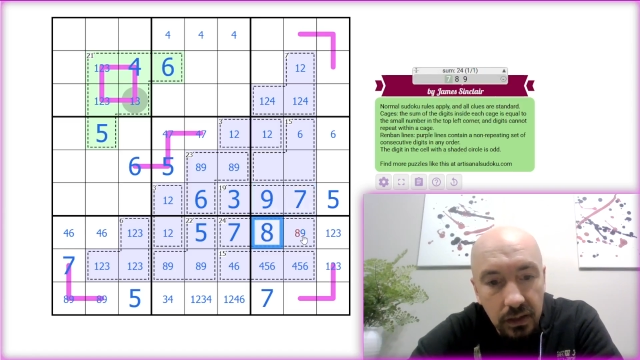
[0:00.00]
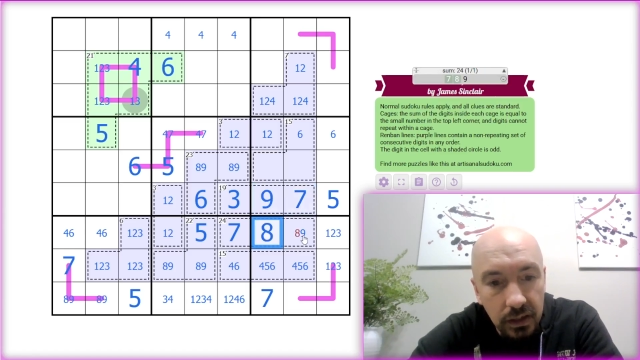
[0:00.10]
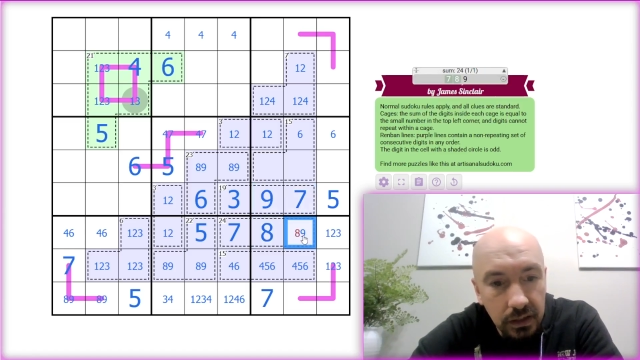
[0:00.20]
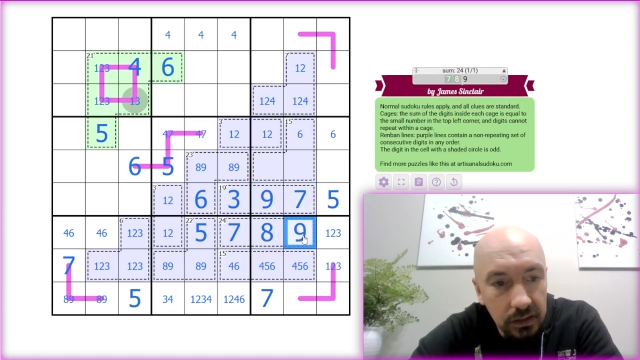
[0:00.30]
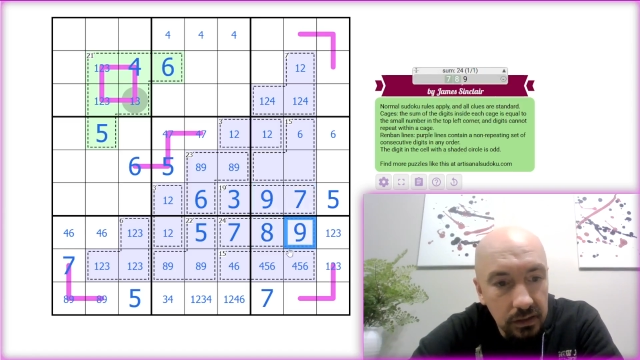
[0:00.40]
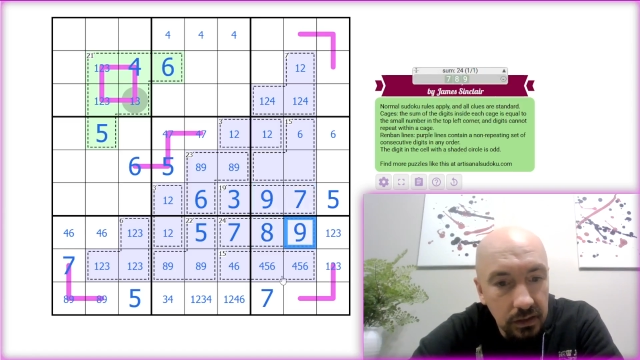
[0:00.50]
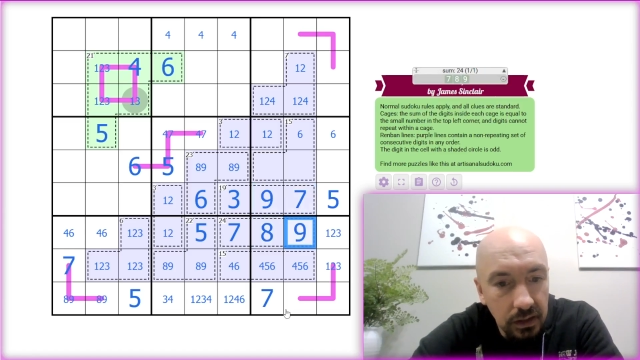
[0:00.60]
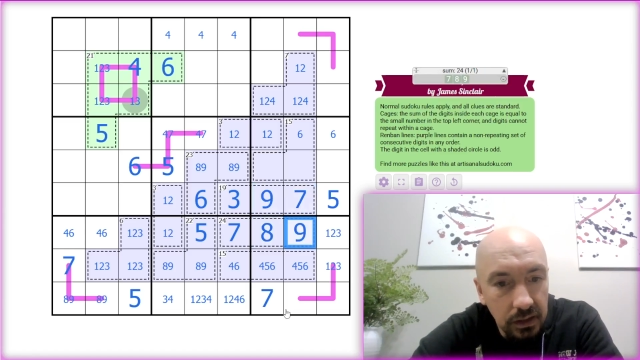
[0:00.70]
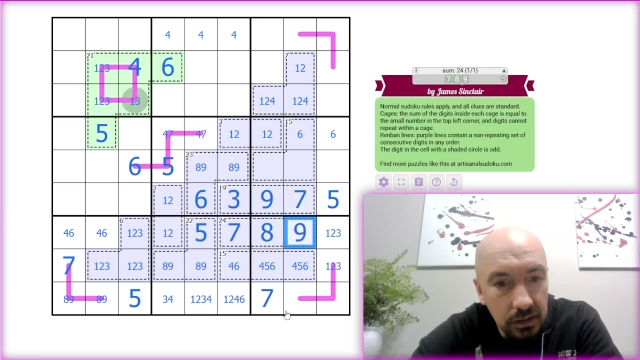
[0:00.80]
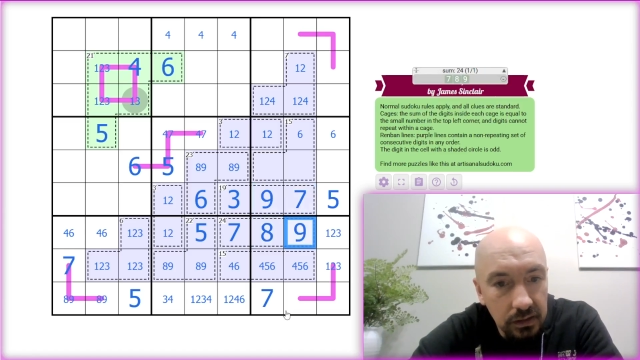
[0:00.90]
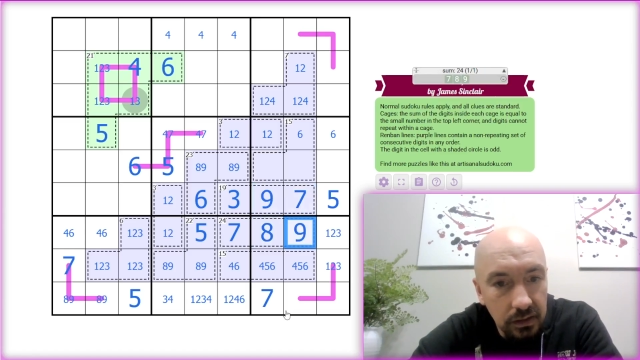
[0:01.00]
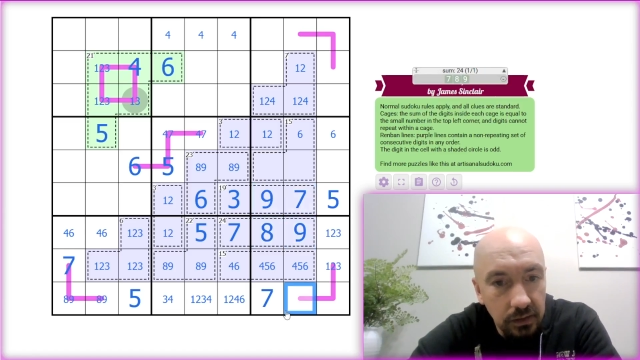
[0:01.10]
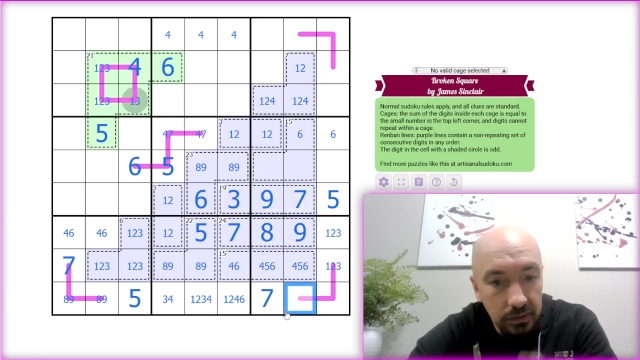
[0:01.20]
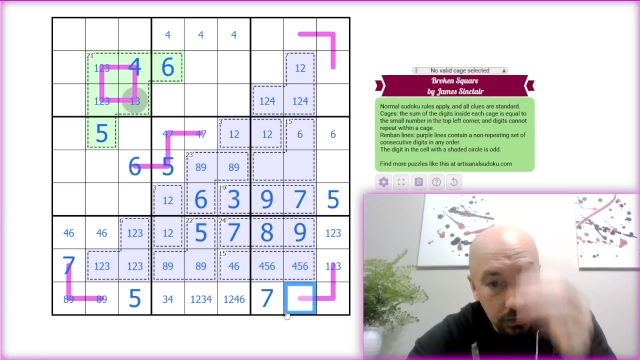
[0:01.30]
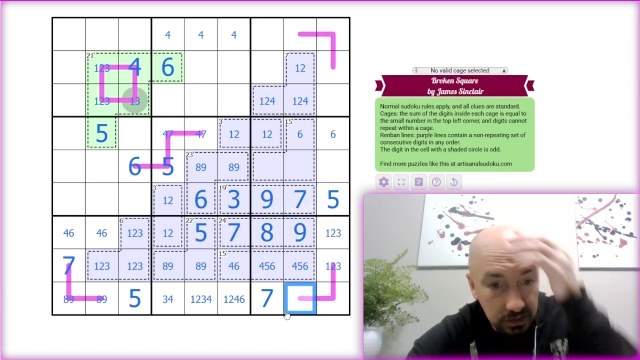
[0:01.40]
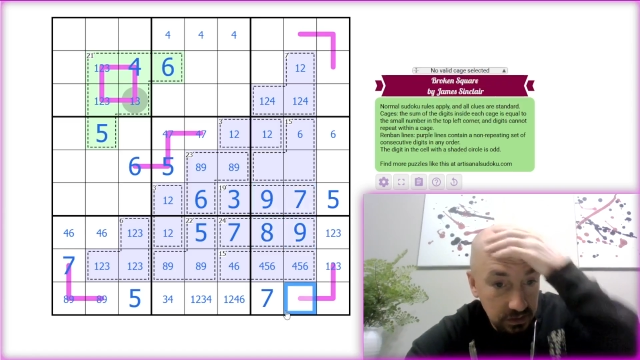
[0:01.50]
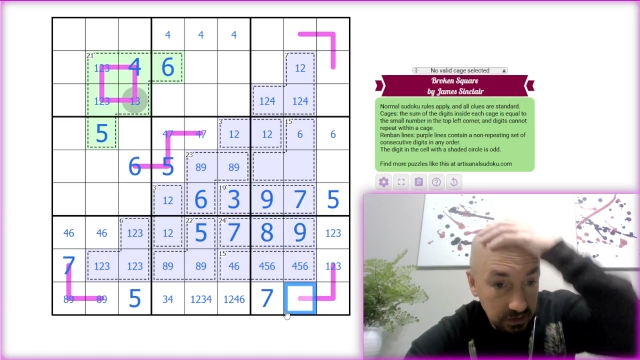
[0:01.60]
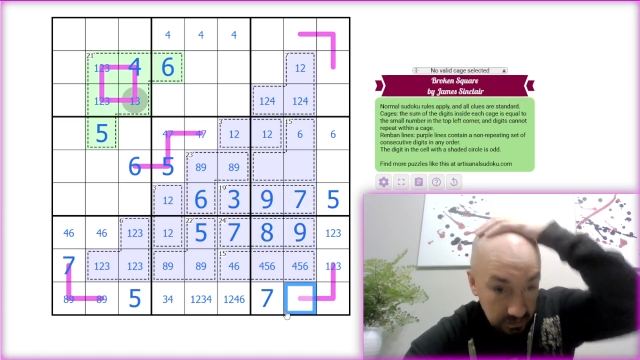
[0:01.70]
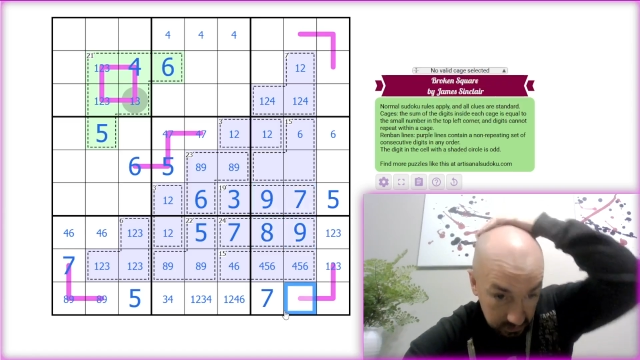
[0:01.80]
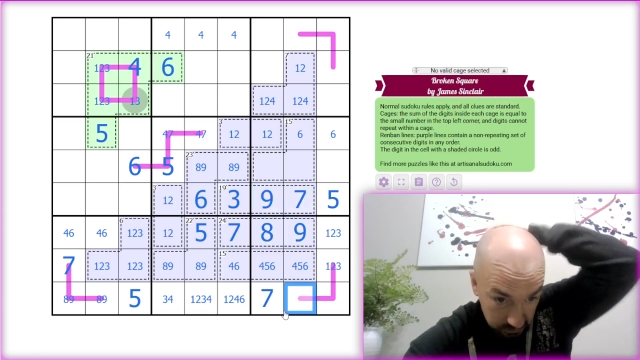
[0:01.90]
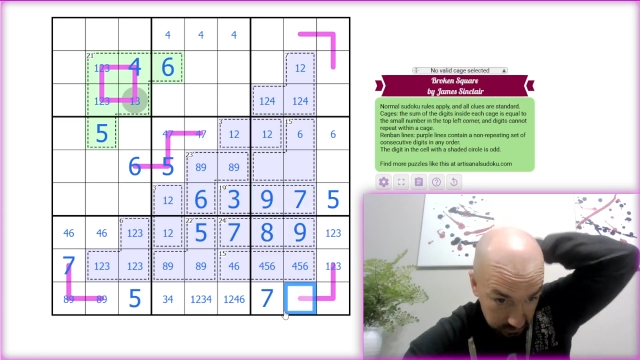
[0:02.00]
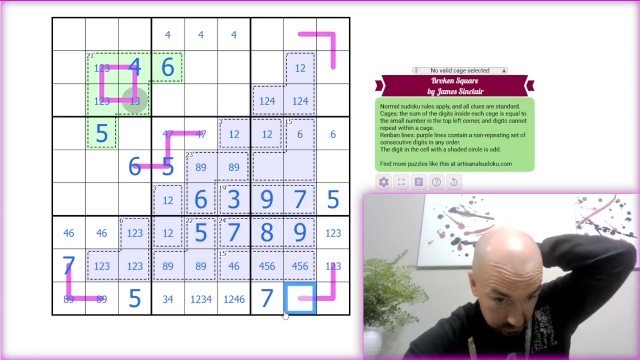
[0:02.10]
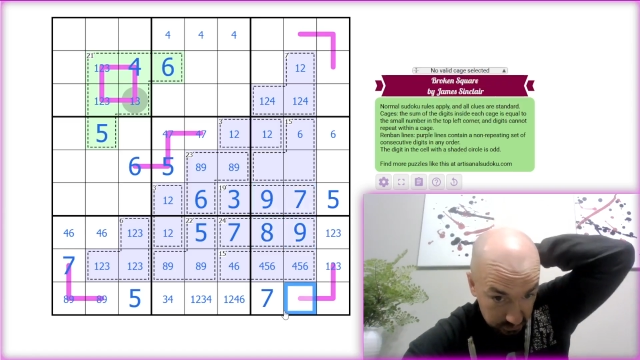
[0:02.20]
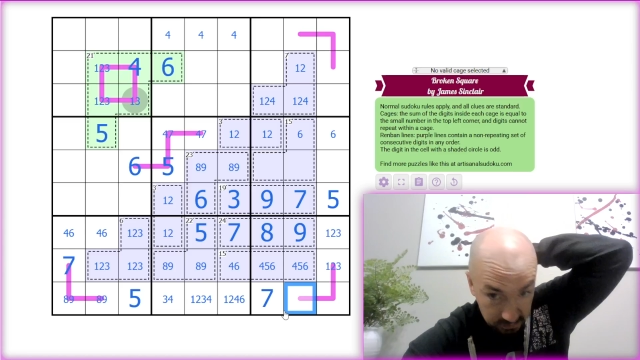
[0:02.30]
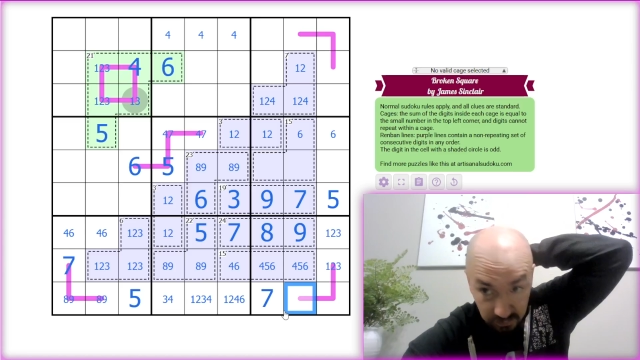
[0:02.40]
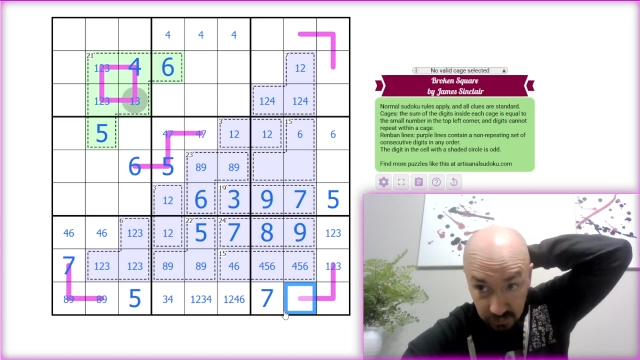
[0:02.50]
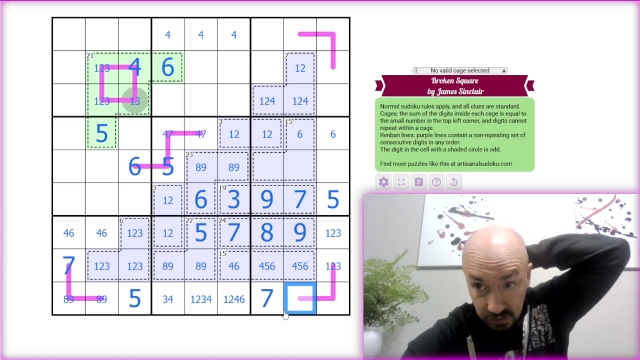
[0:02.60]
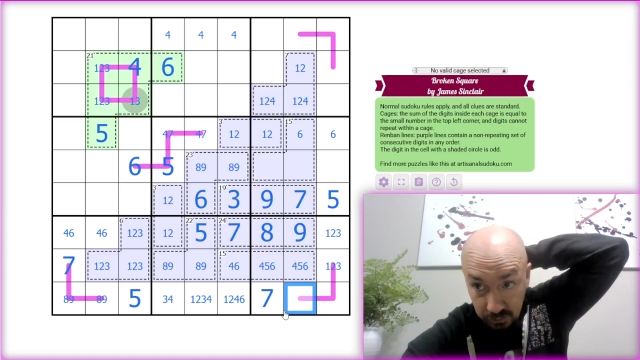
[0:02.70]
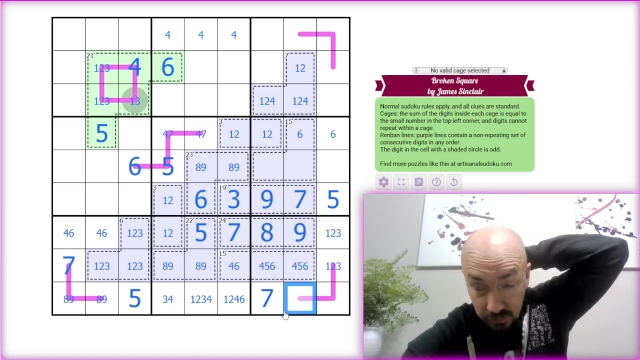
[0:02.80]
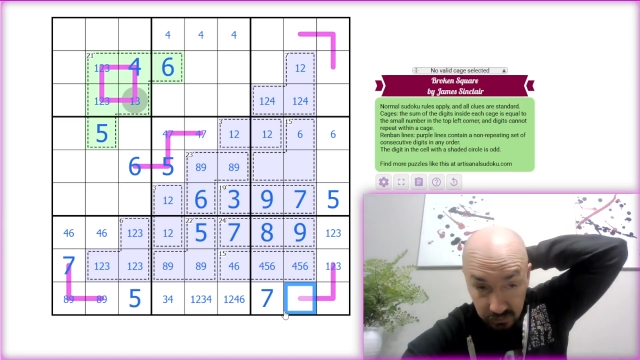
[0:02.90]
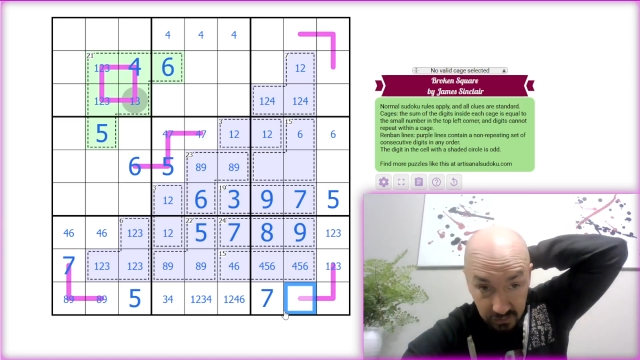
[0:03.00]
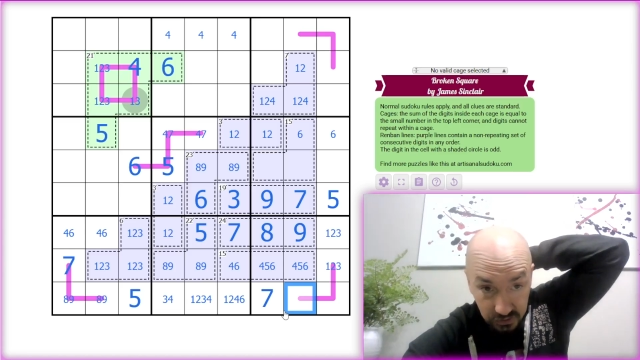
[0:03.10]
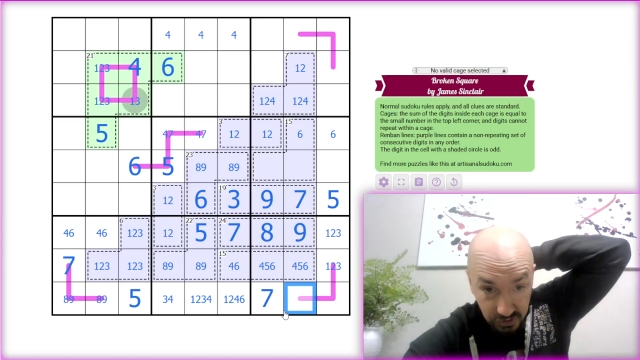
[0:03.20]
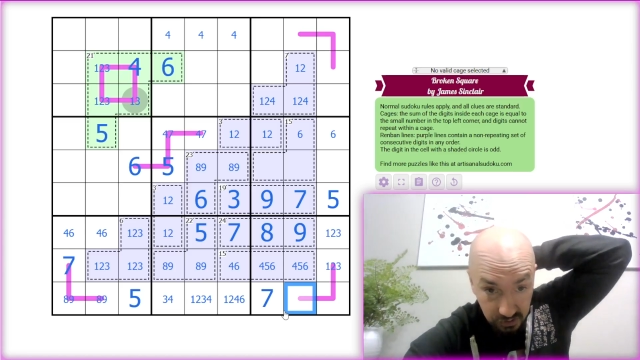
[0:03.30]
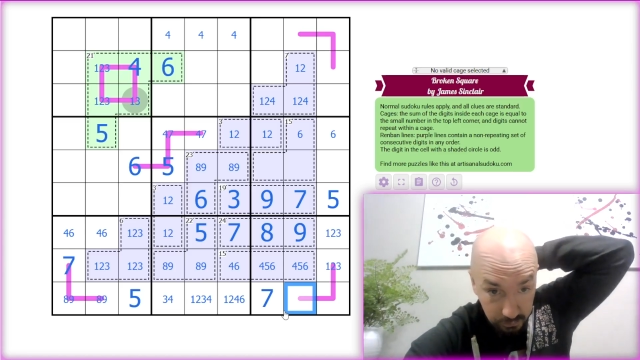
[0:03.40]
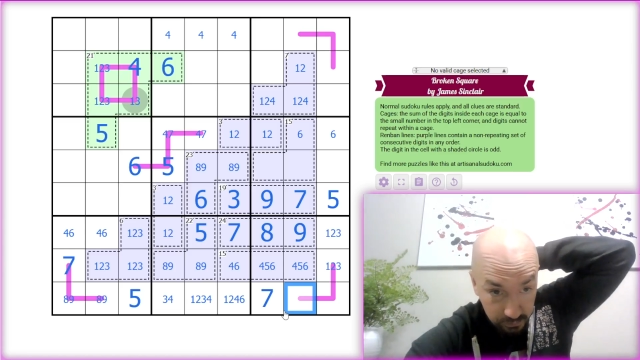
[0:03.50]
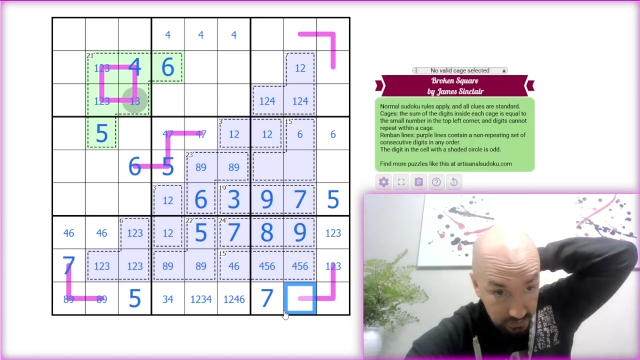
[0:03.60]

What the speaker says: 8, 9. All right. I made a bit of a jump